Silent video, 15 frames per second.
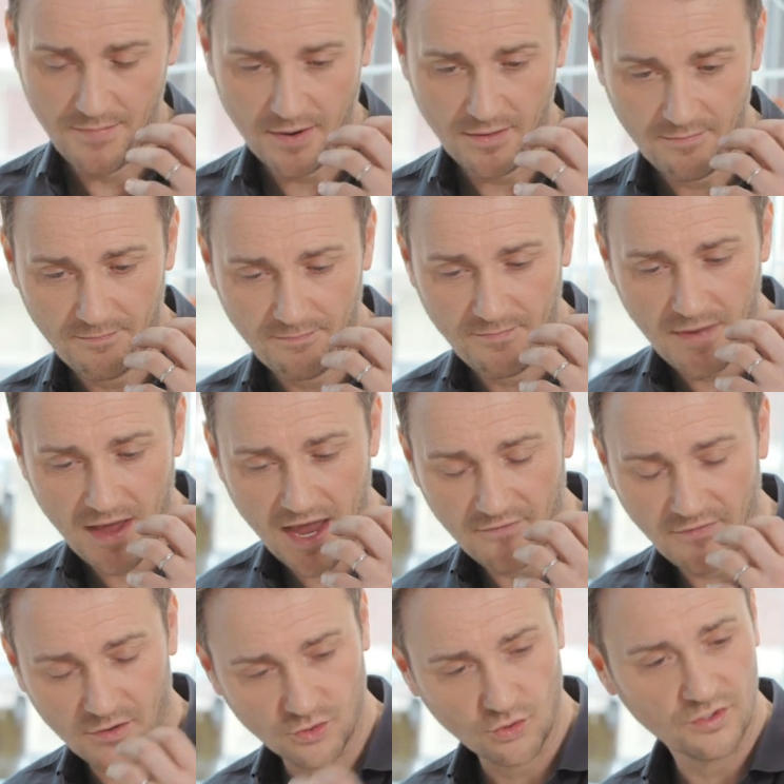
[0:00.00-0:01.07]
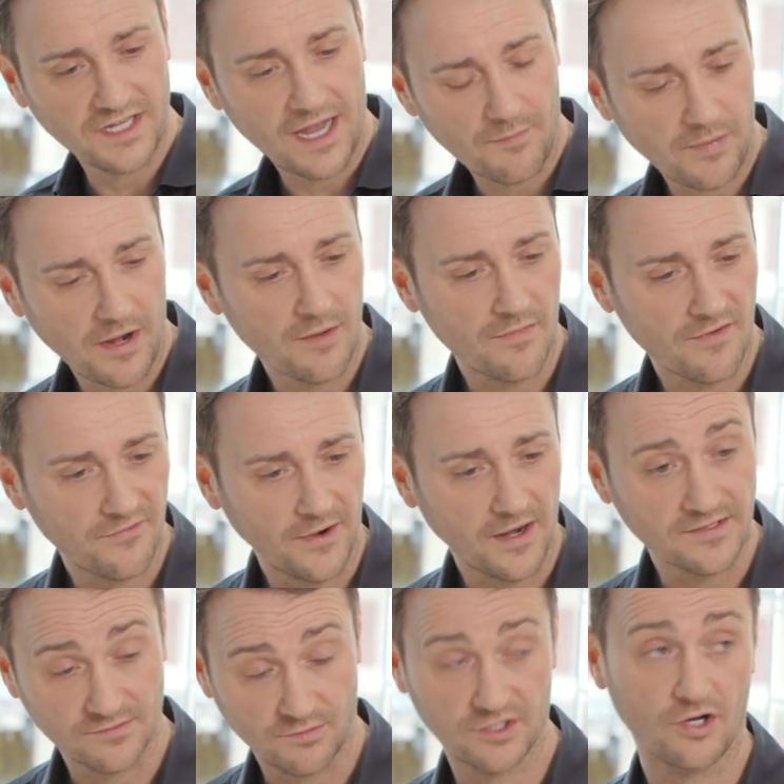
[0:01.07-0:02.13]
But if I was always out playing with my
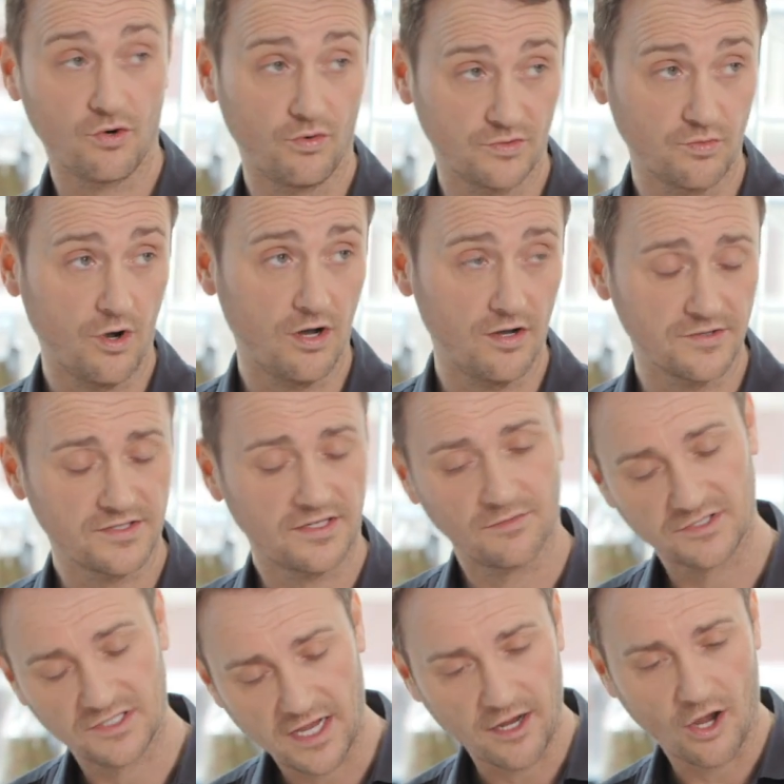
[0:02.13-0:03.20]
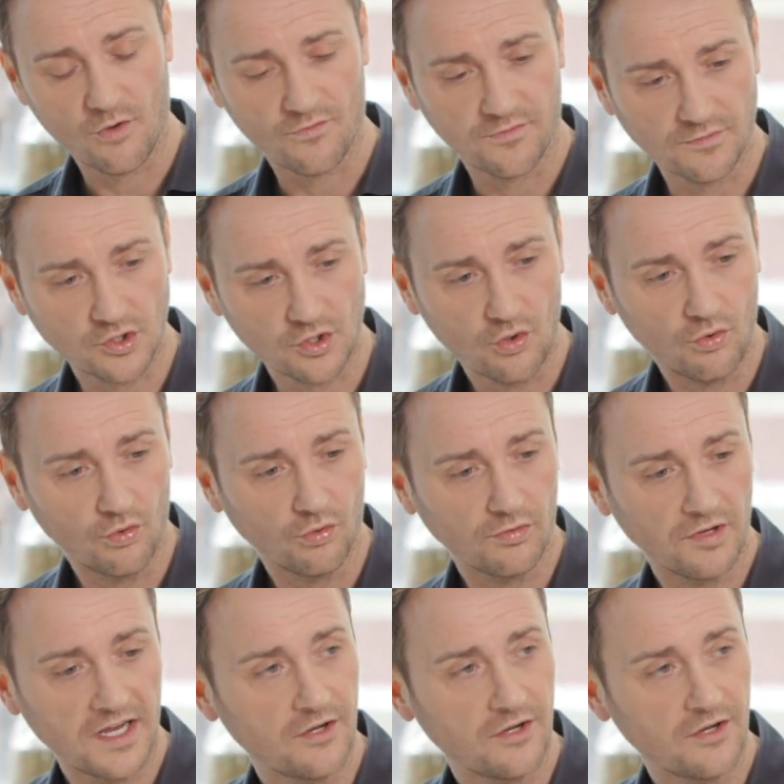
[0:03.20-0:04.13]
friends, which I always was, and was late home from school,